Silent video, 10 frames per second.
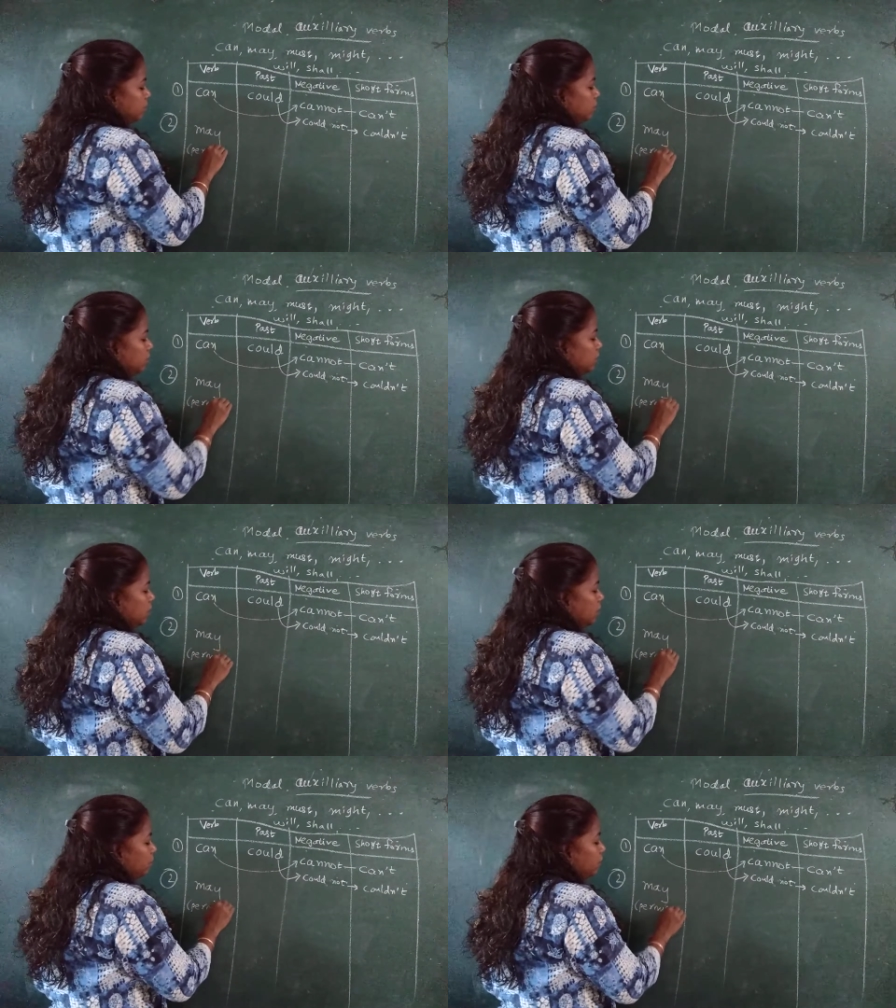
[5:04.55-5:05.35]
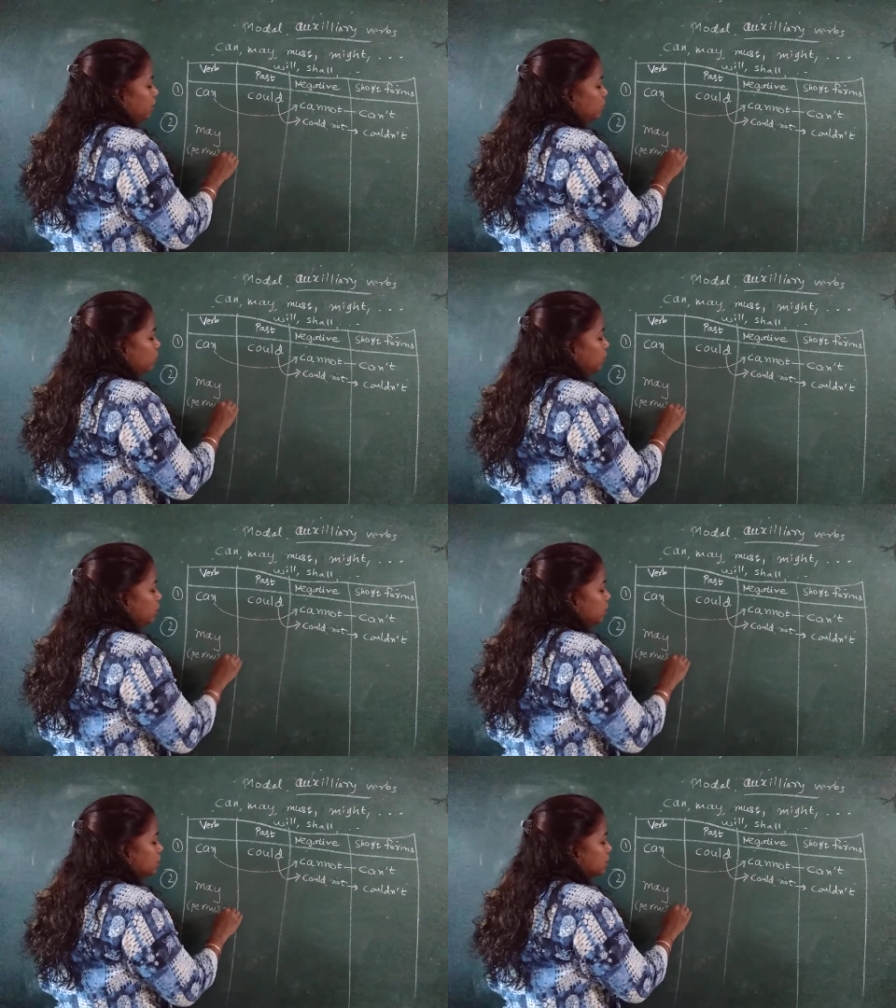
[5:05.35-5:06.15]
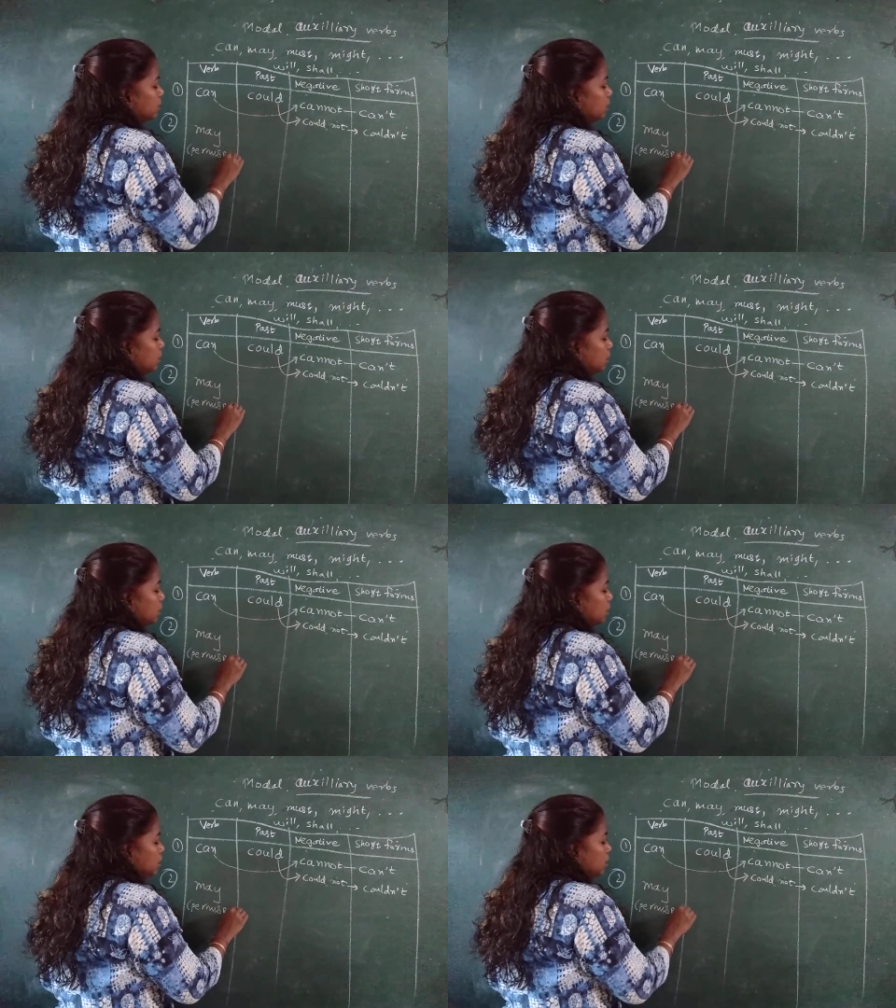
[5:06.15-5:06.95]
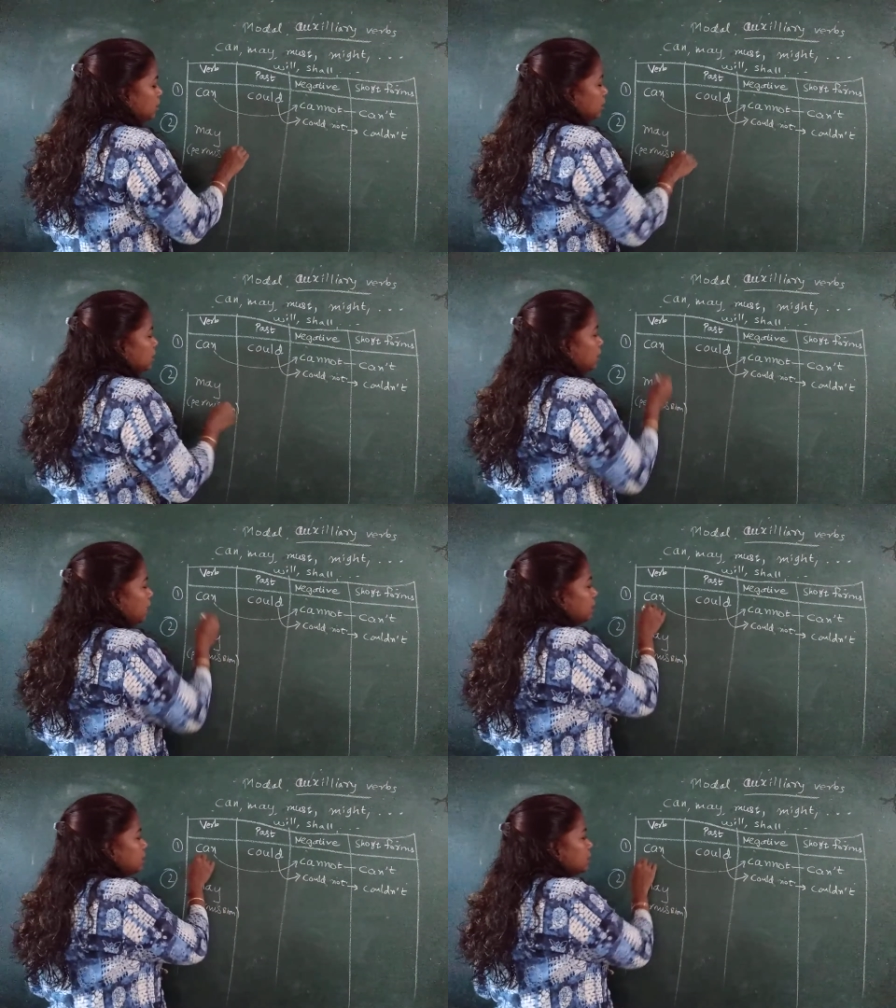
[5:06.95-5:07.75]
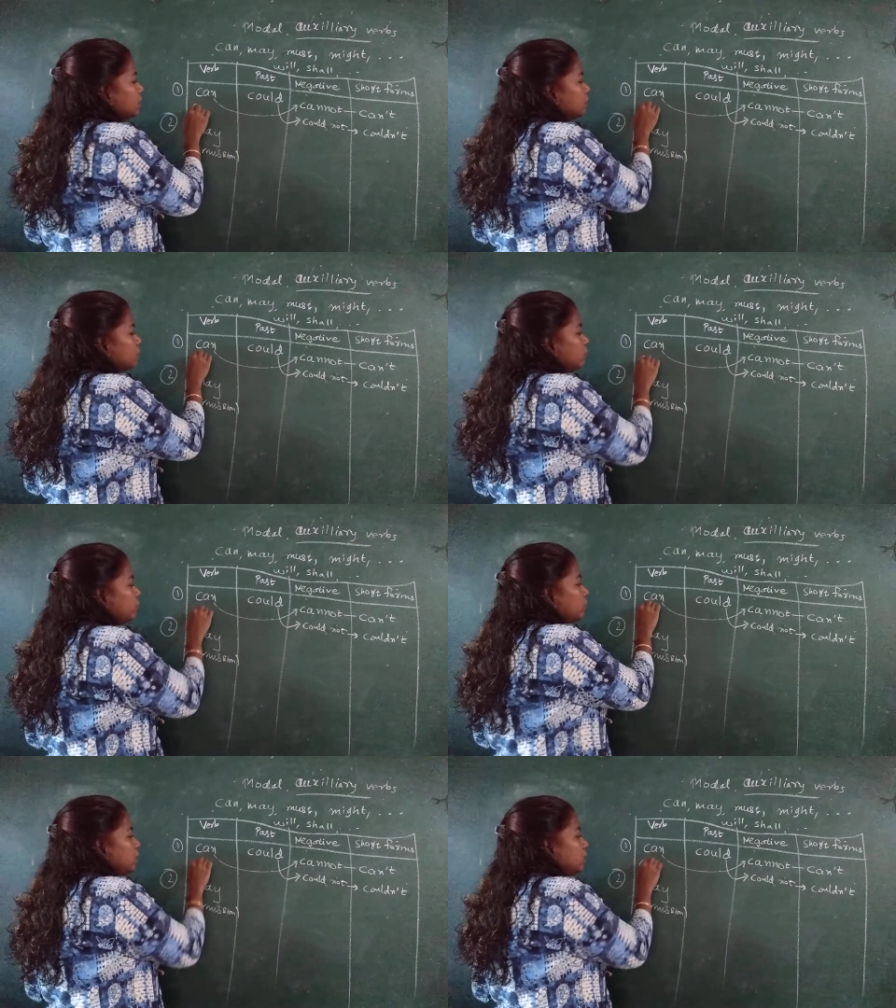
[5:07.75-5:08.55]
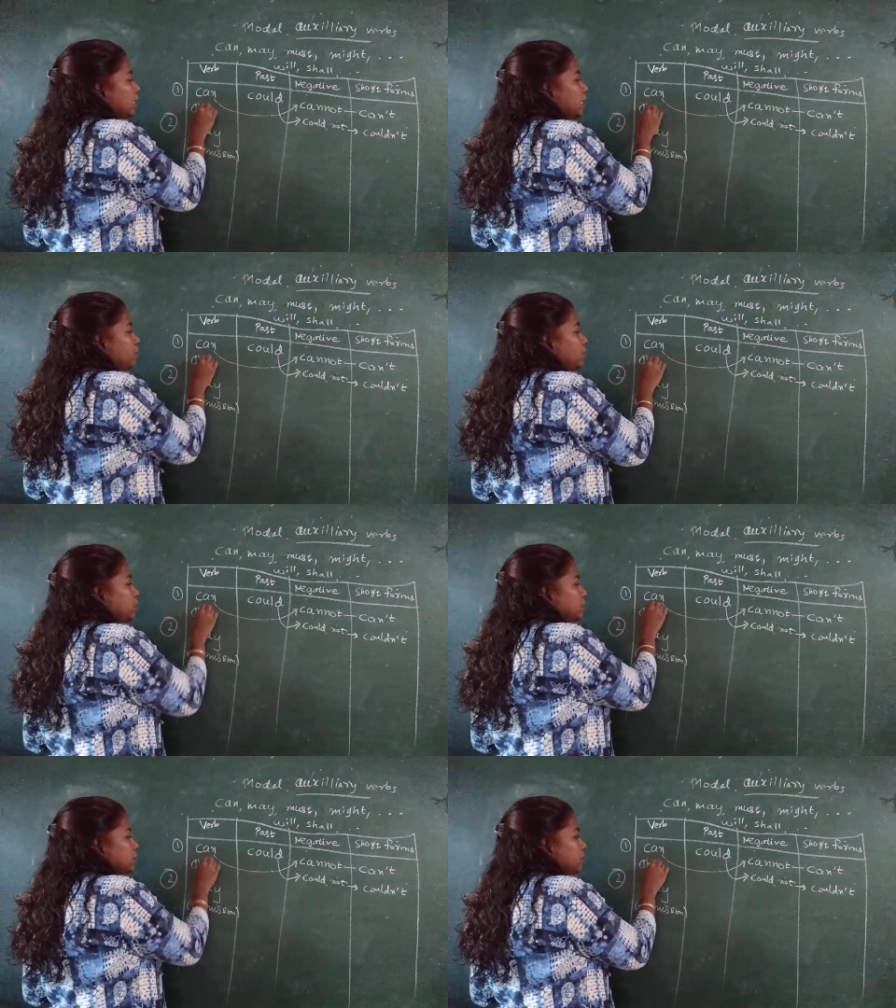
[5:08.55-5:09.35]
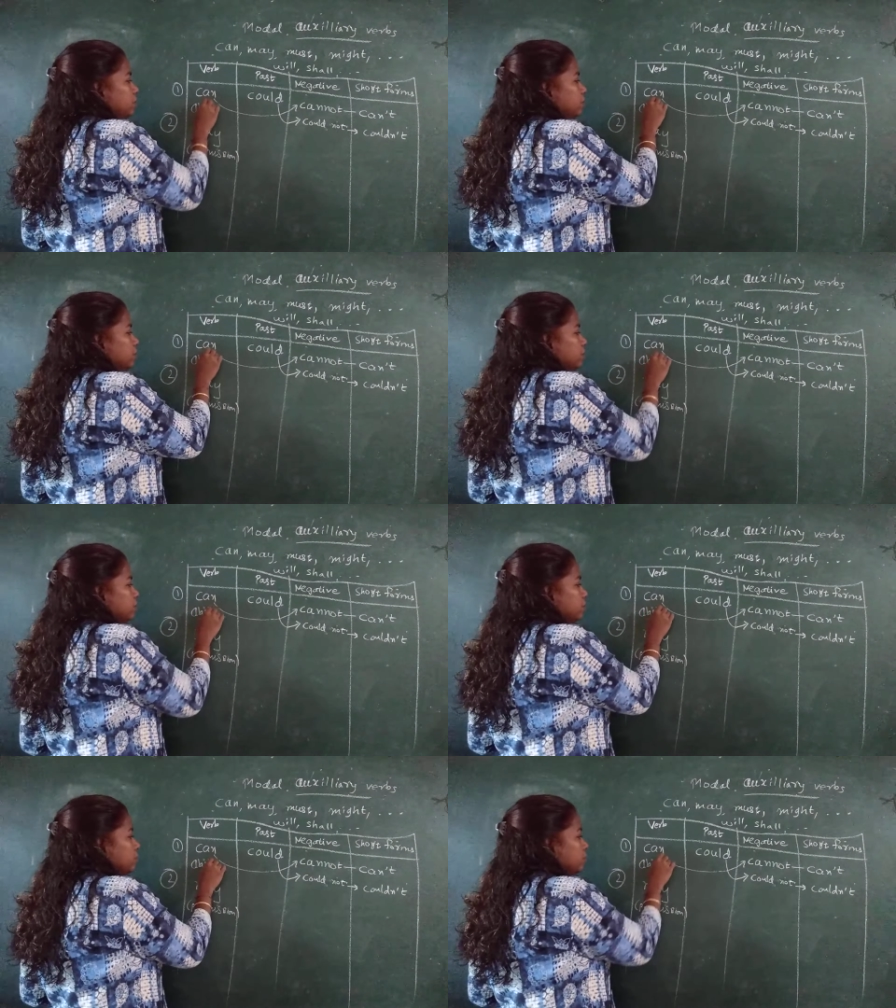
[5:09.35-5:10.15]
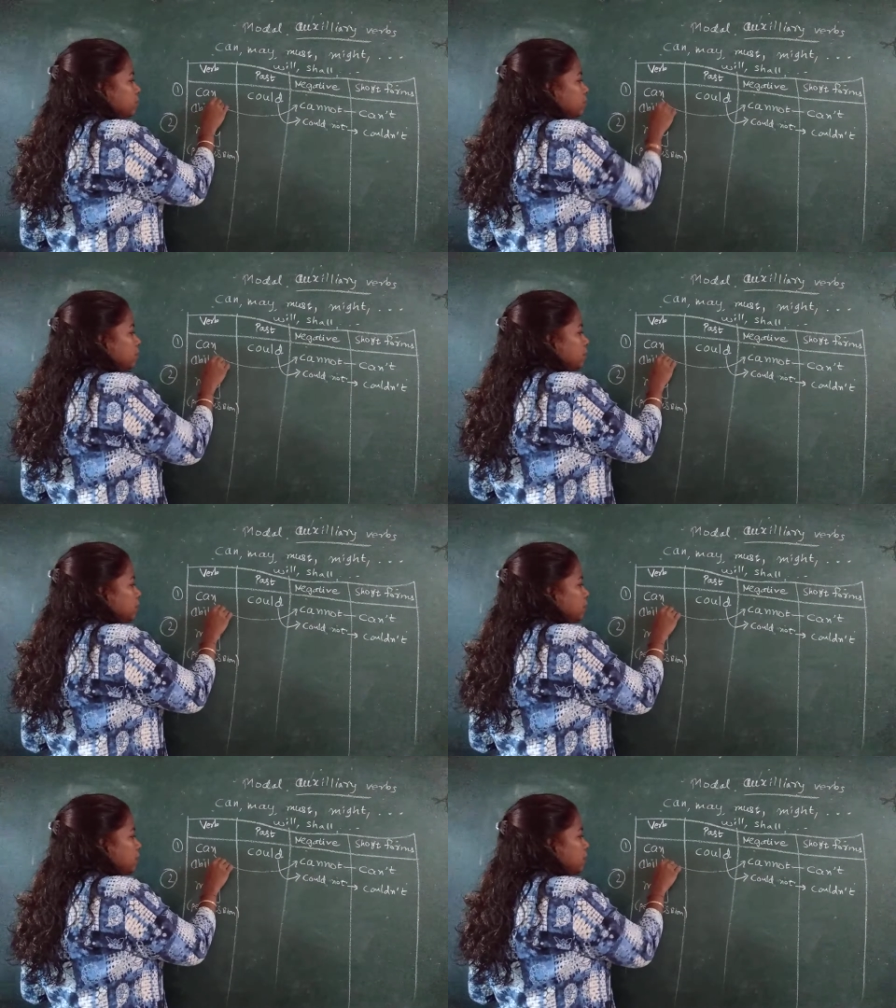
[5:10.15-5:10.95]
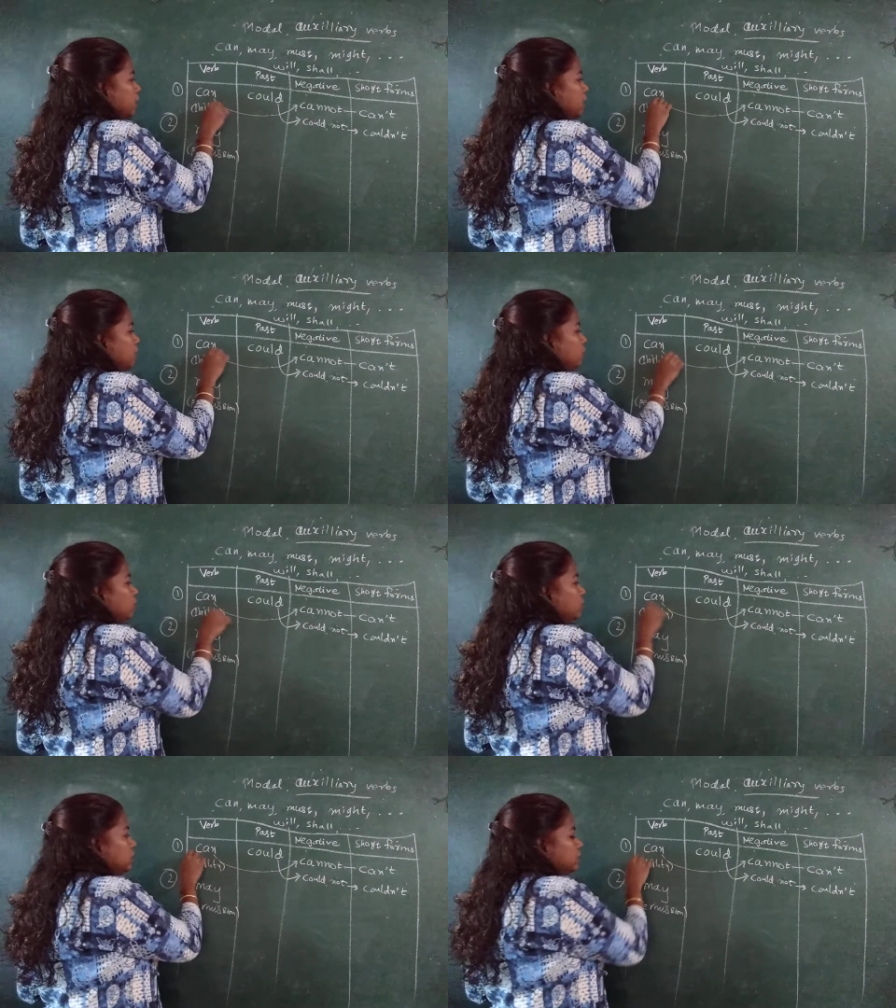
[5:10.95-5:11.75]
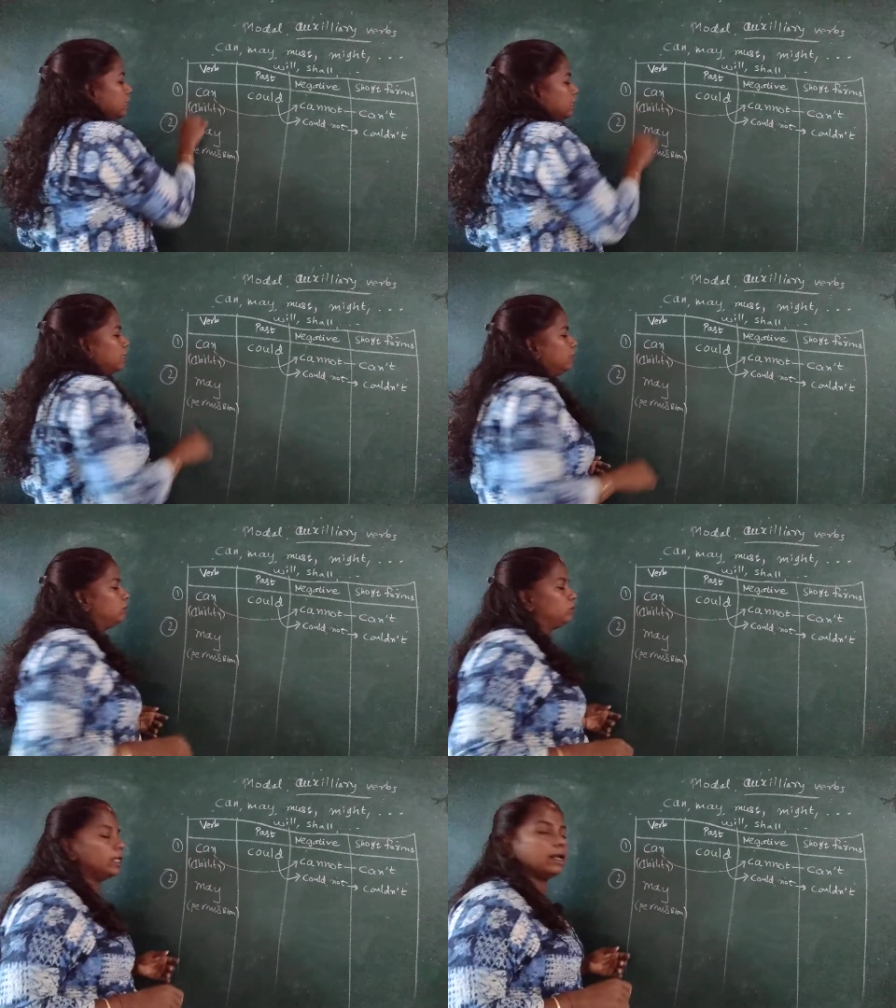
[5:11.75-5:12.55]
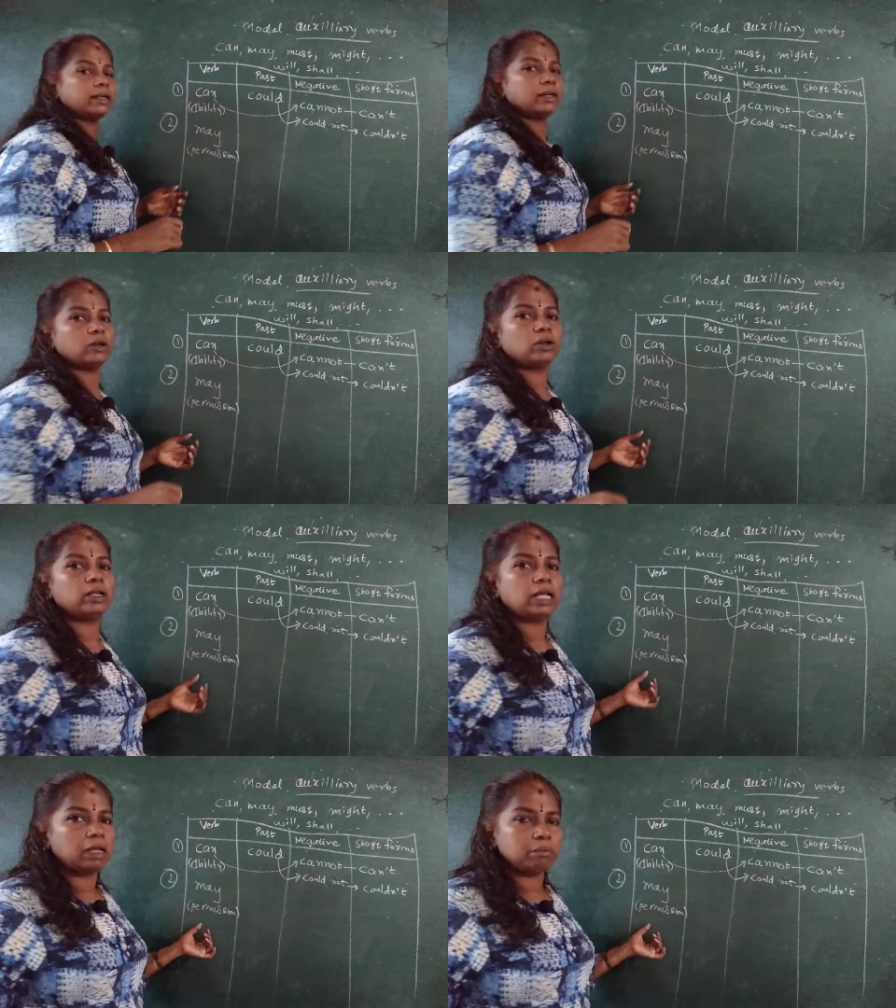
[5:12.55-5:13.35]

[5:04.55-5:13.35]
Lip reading: Okay, I may do this. Can stands for ability. I can do this, I can do that and all.